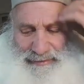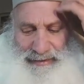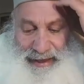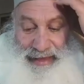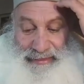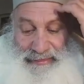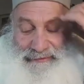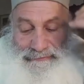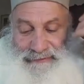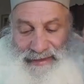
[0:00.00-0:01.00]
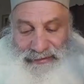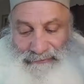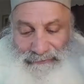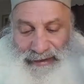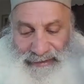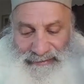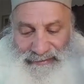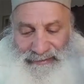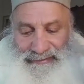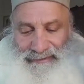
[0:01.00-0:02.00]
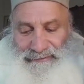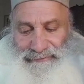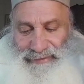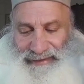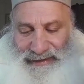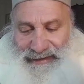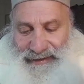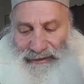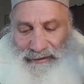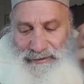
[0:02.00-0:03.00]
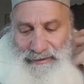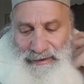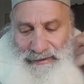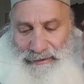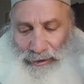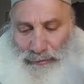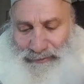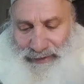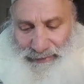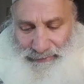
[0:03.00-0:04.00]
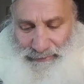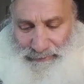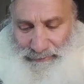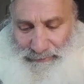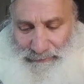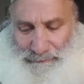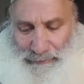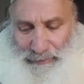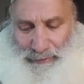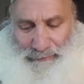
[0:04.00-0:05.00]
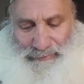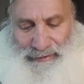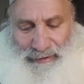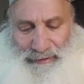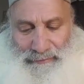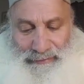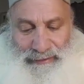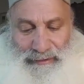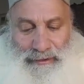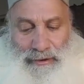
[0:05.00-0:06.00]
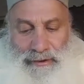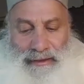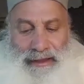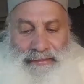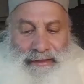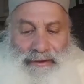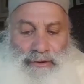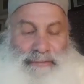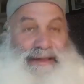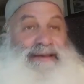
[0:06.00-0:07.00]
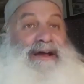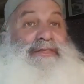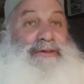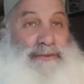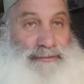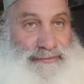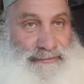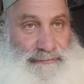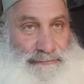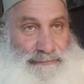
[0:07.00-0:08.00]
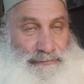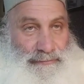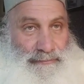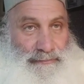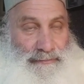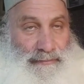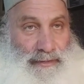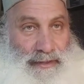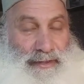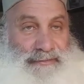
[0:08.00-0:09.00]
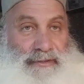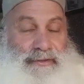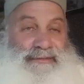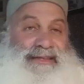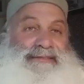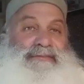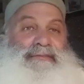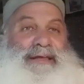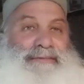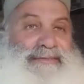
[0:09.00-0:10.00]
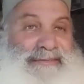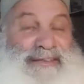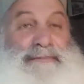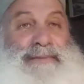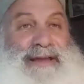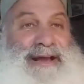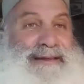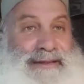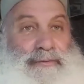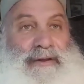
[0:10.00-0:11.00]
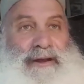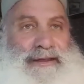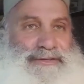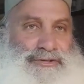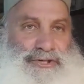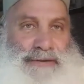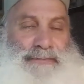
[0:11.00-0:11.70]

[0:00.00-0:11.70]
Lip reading: And then the faces of the king are illuminated. And they illuminate others. So there's that symbiotic relationship.